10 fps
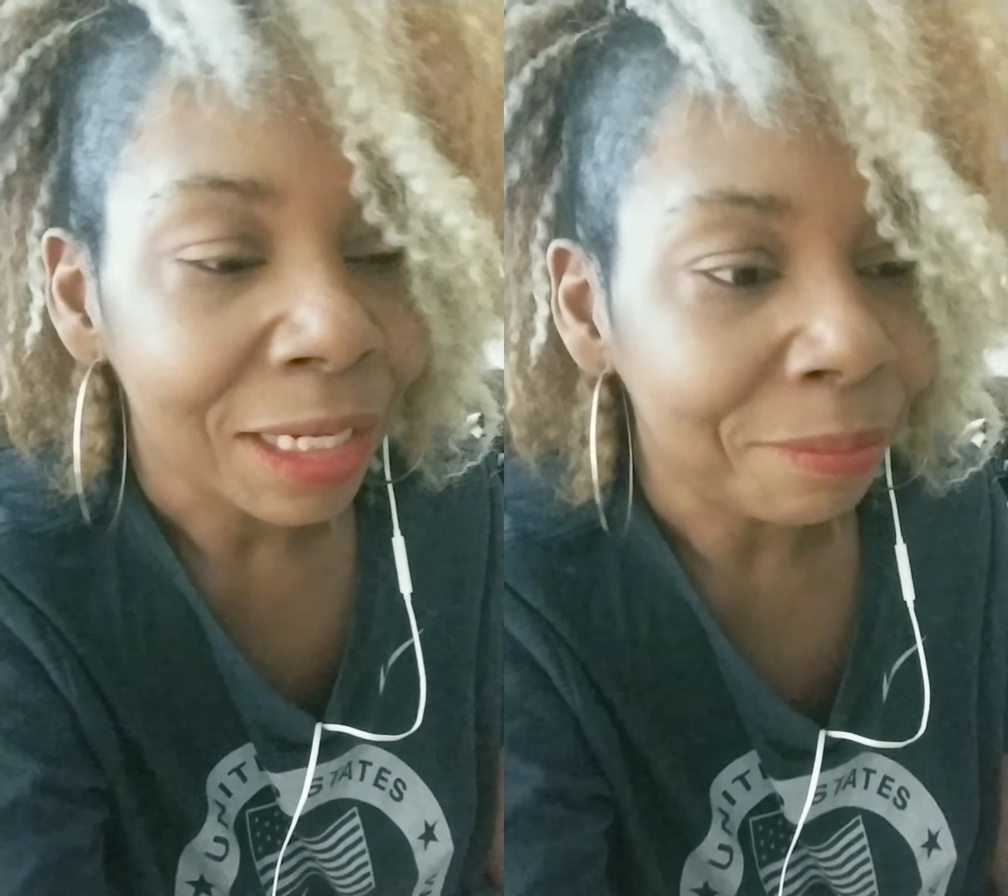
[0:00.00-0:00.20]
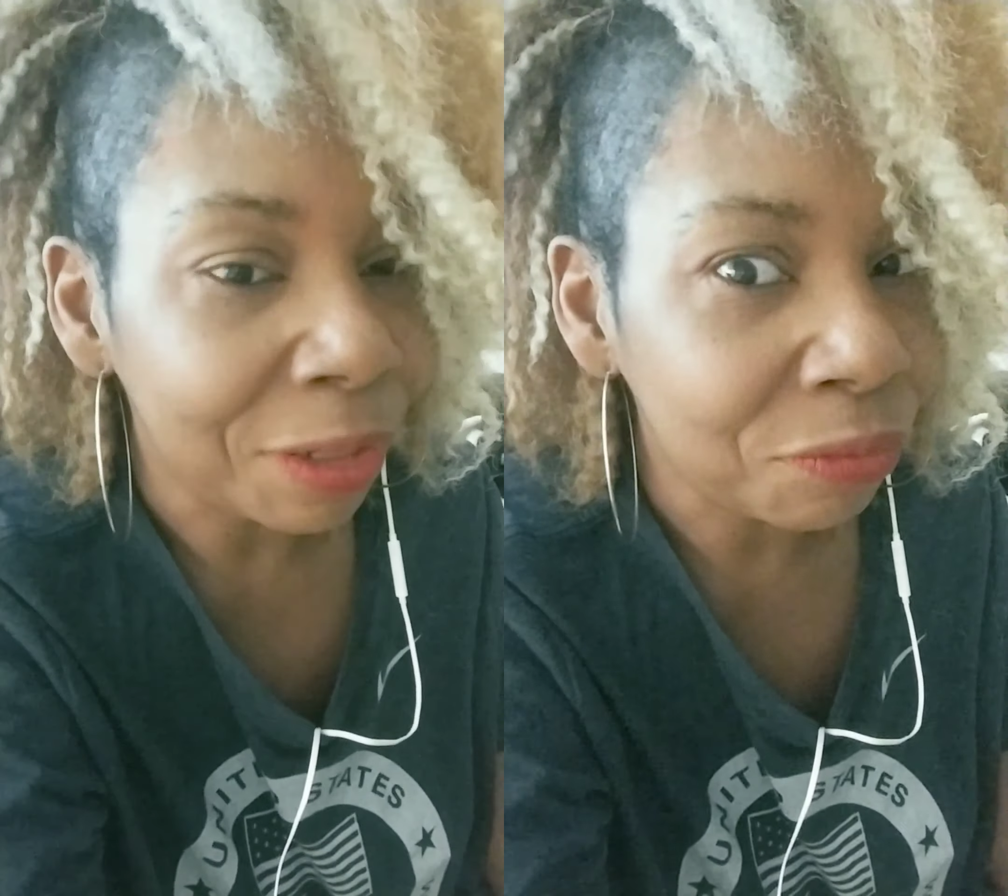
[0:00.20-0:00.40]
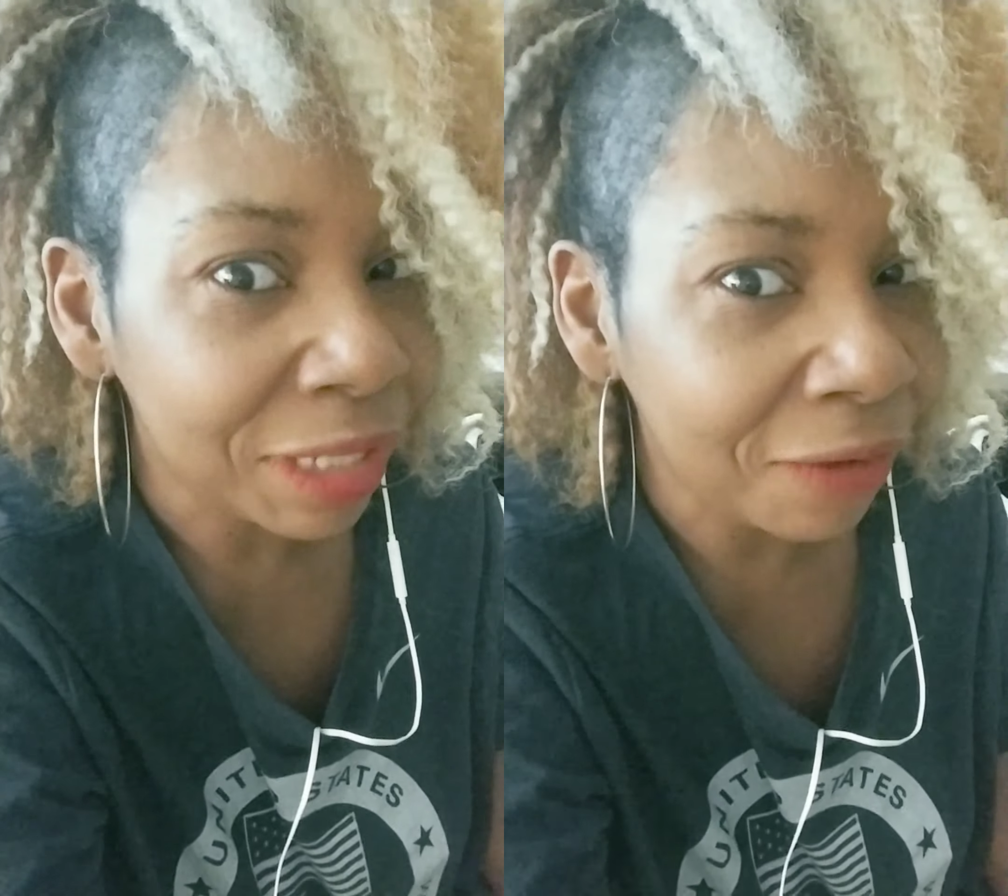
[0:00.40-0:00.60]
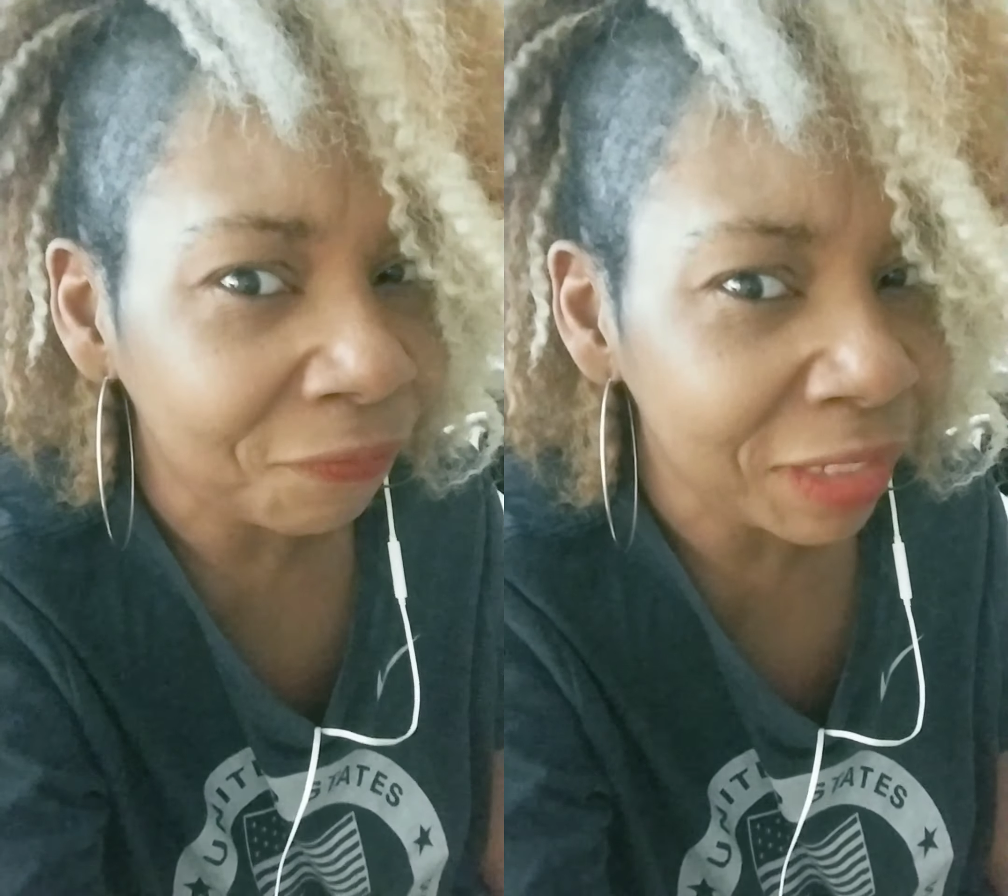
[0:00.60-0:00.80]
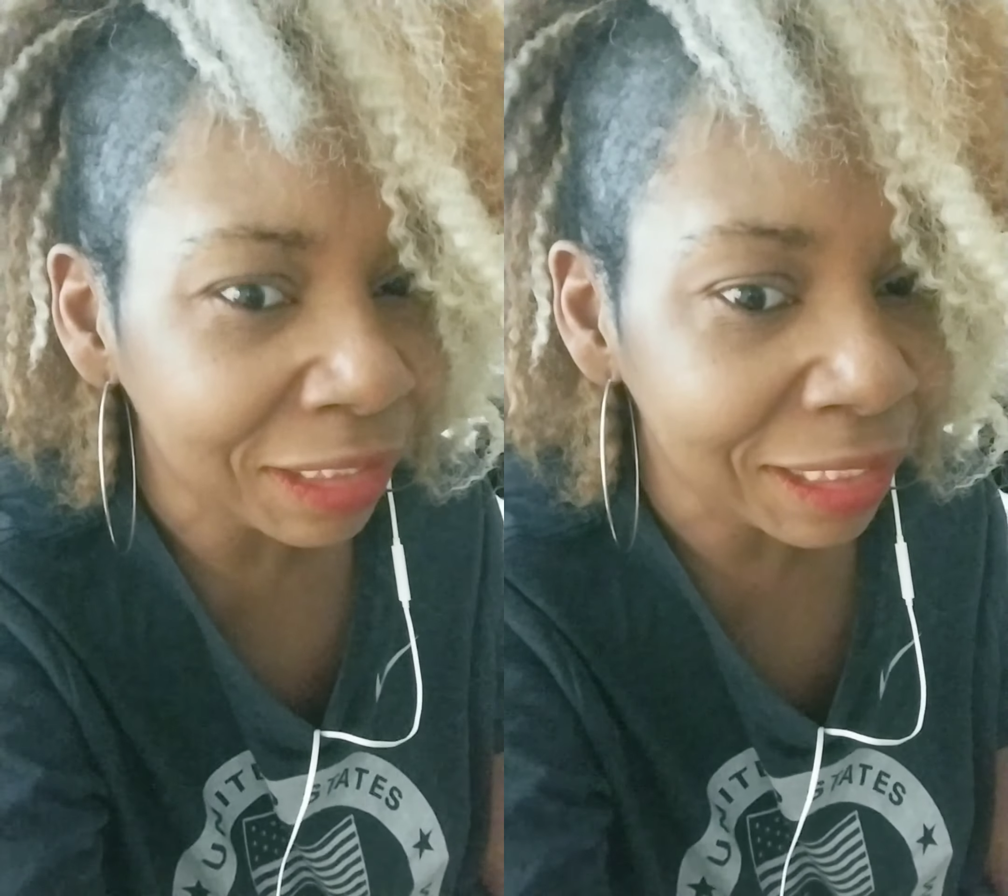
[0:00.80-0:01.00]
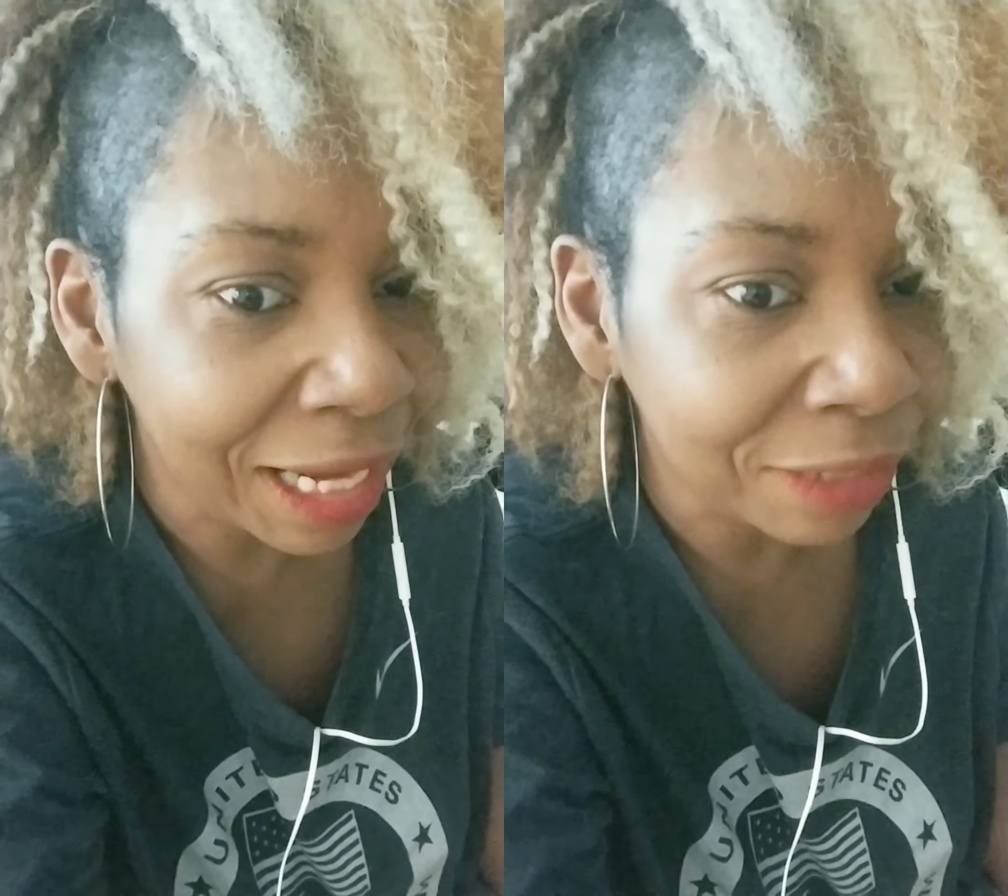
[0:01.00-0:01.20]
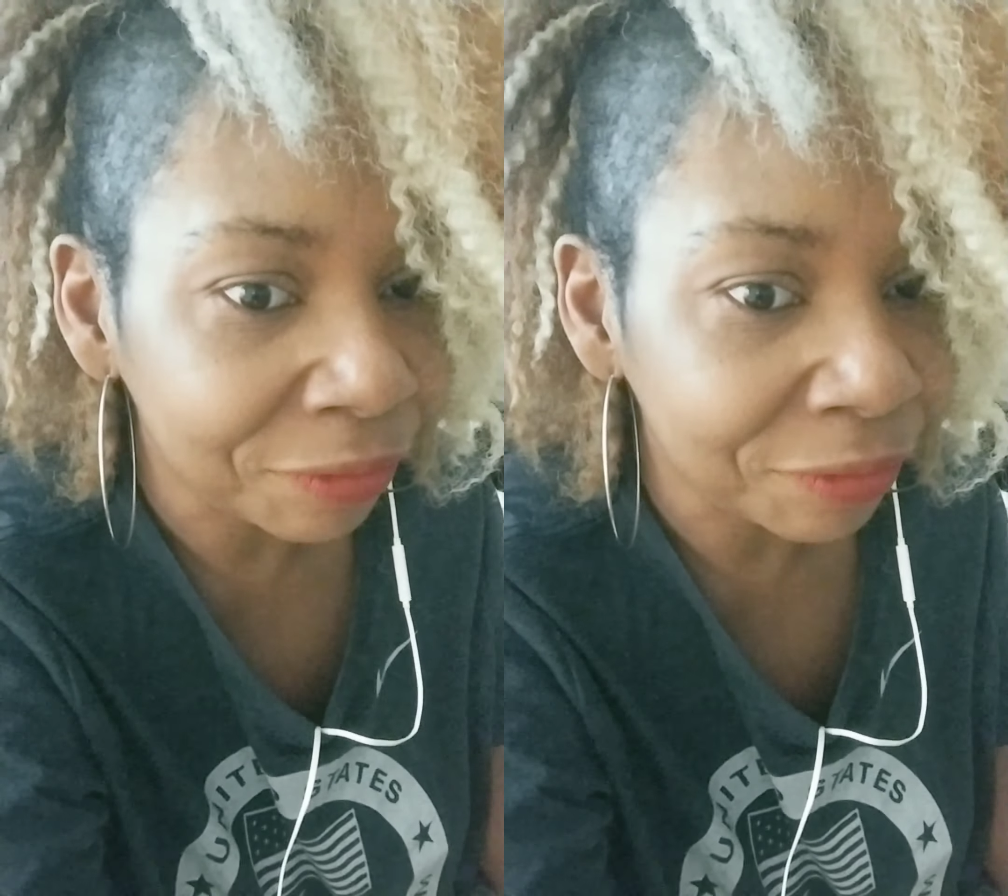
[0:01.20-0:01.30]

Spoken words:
But when I'm feeling like